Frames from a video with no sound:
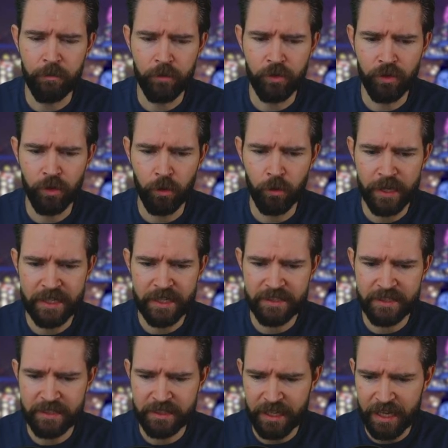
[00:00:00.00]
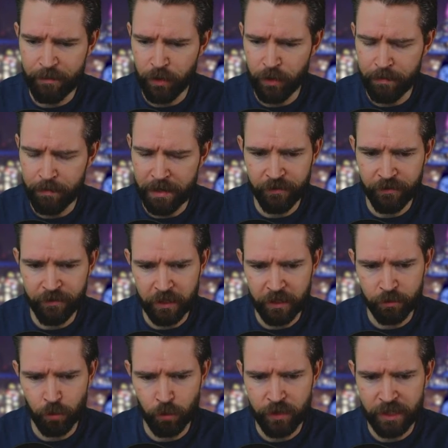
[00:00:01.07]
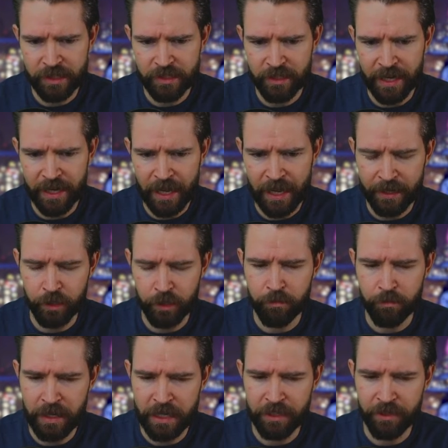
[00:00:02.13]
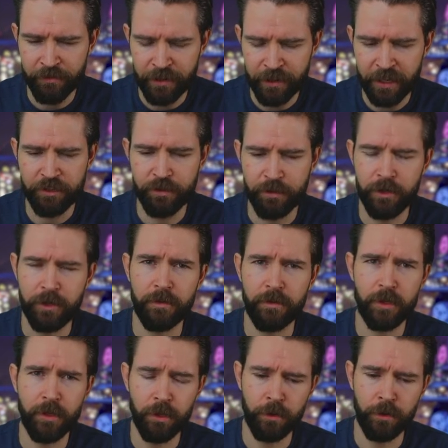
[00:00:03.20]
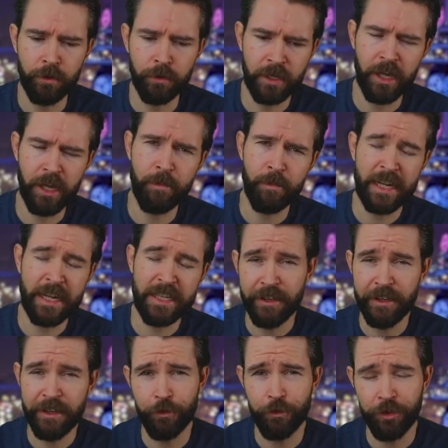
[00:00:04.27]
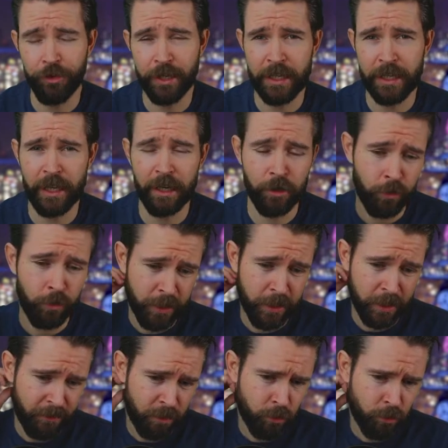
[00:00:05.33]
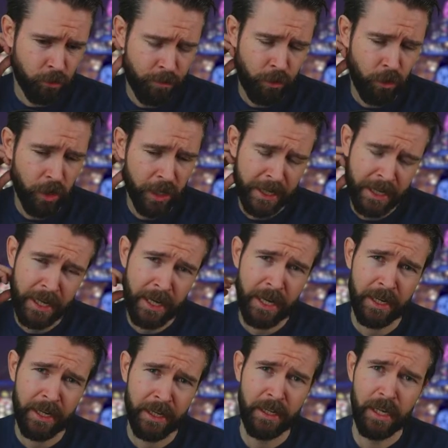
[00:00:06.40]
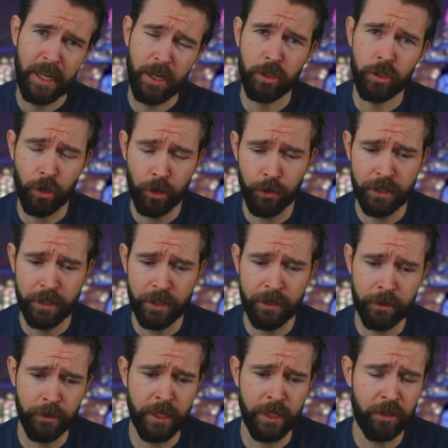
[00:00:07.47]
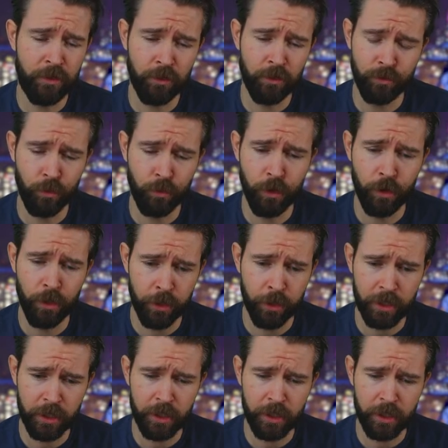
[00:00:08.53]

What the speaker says: So it's the same with the manufacturer. We need to add the manufacturer code, and it's different to the car code. If you was to put a car code in there, it doesn't work.